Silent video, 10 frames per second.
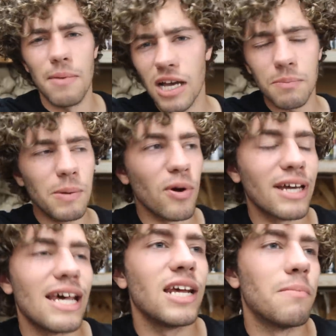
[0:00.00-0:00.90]
I'm not gonna be
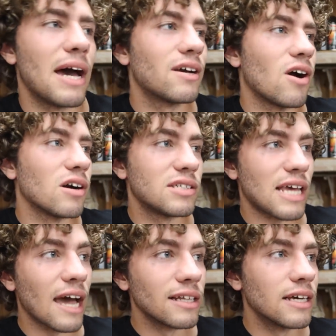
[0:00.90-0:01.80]
bringing any of my cars,
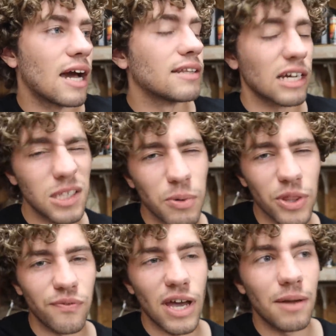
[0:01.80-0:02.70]
sadly. I'd like to
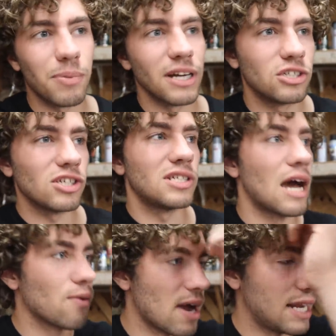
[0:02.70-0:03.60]
bring the Vette, but it's just
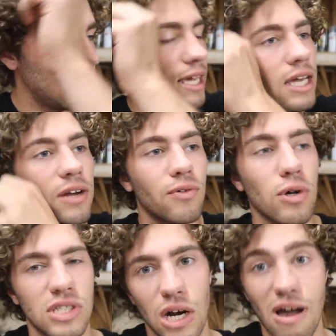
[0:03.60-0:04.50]
not ready, and of
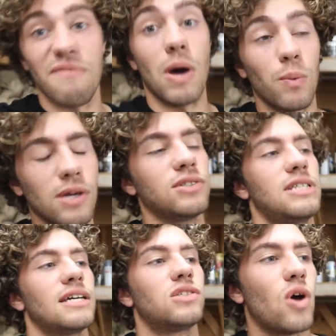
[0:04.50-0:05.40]
course I don't have my wheels
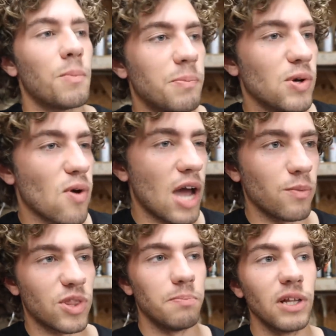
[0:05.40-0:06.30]
yet, so I'm gonna be
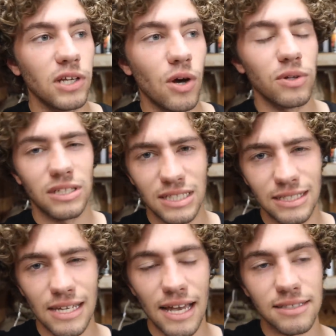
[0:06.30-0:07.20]
riding with Emilio and the
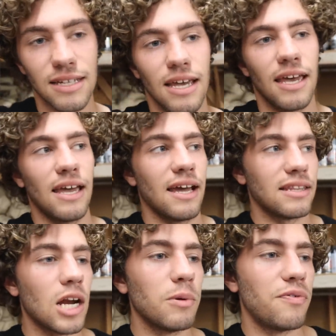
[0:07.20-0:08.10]
CTS,
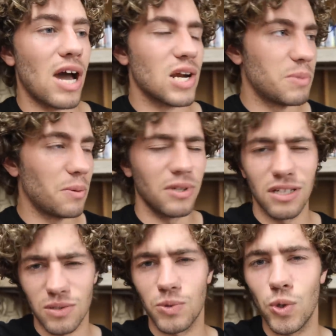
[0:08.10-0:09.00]
and that'll be fine. I'll be able to
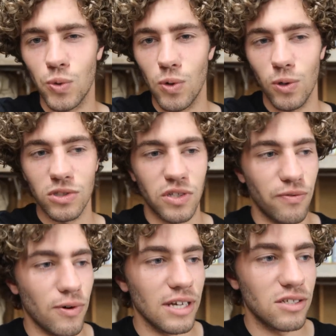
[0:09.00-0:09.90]
get some cool rollers
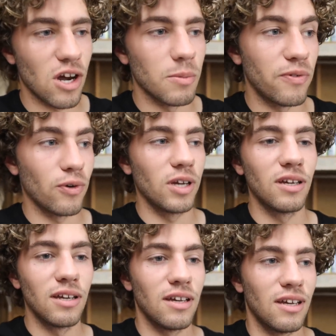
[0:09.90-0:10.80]
of Frank's car before
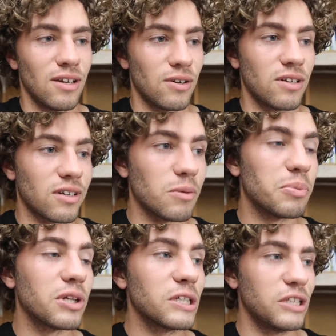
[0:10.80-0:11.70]
he
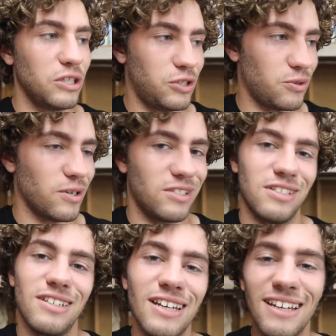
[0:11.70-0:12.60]
completely destroys
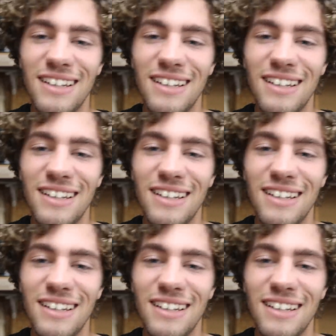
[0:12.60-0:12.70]
it.